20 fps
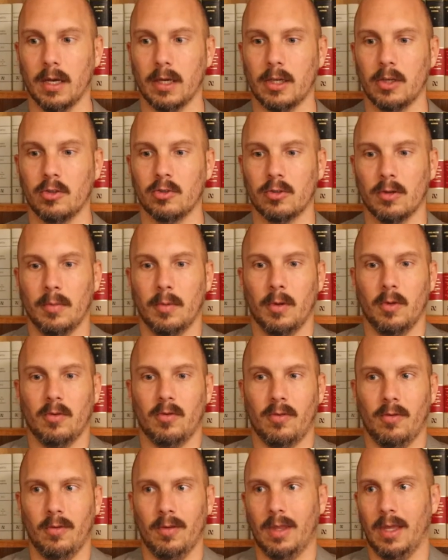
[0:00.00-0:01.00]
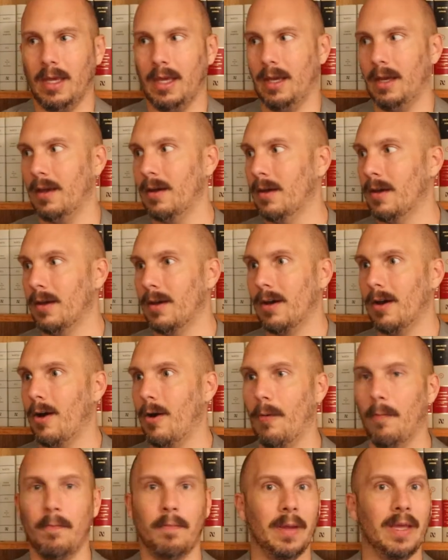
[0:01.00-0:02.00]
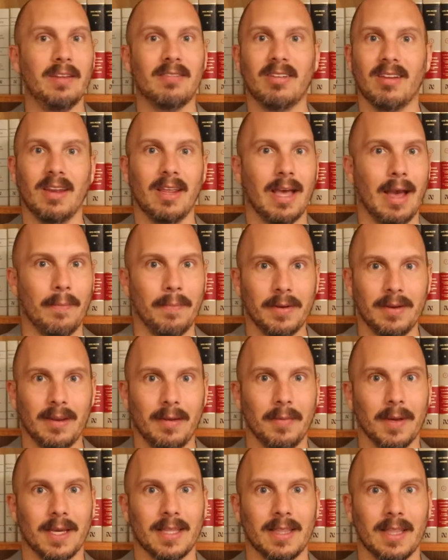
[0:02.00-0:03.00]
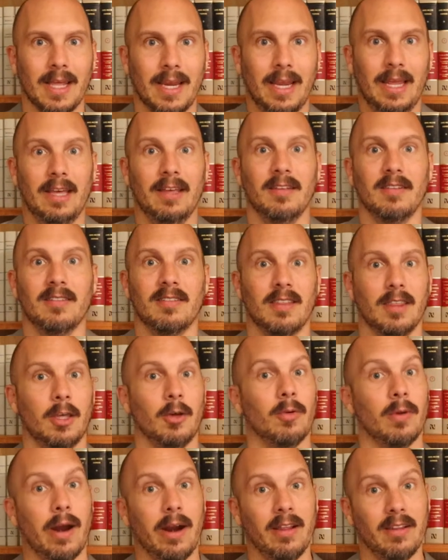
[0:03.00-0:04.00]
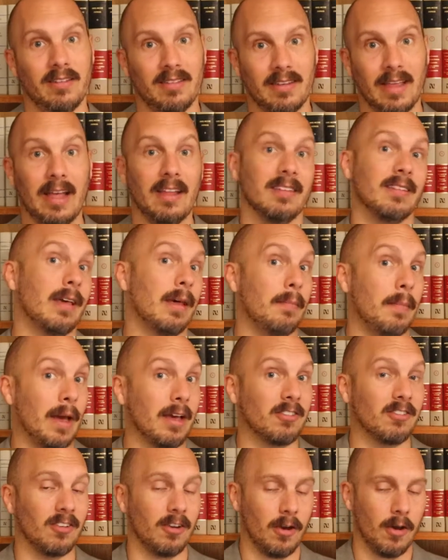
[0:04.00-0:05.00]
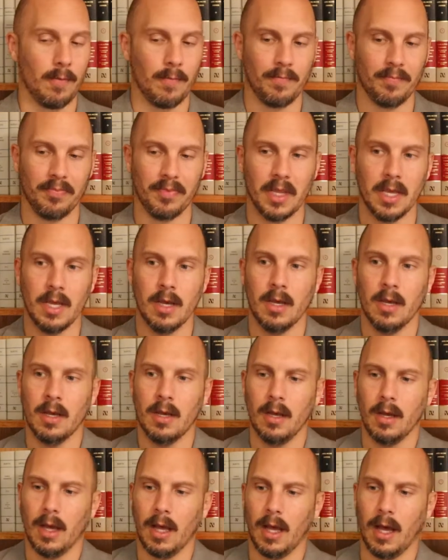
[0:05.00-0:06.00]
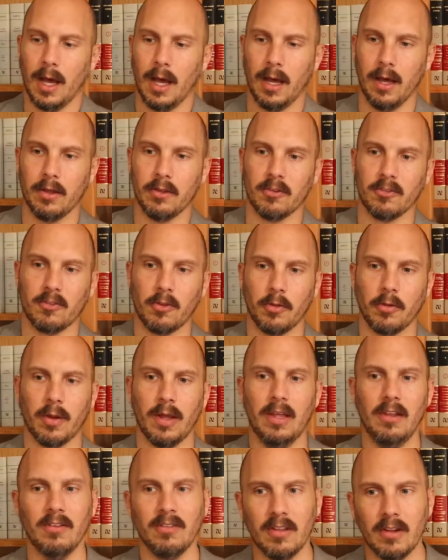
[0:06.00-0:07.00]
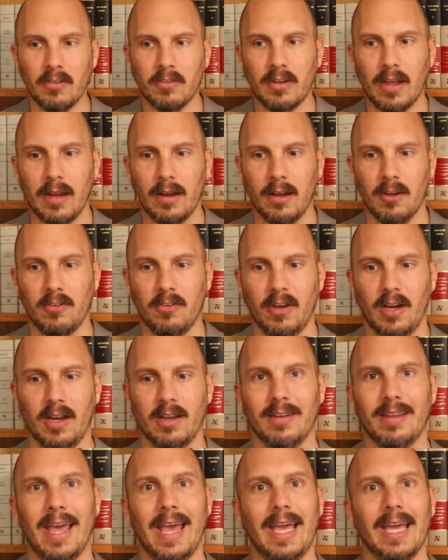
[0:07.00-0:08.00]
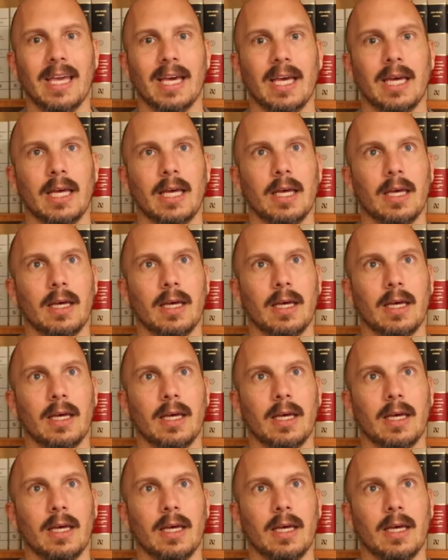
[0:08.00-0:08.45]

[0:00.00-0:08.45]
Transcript: contribute to the obesity epidemic that is the United States and Mexico. So there is this tendency to take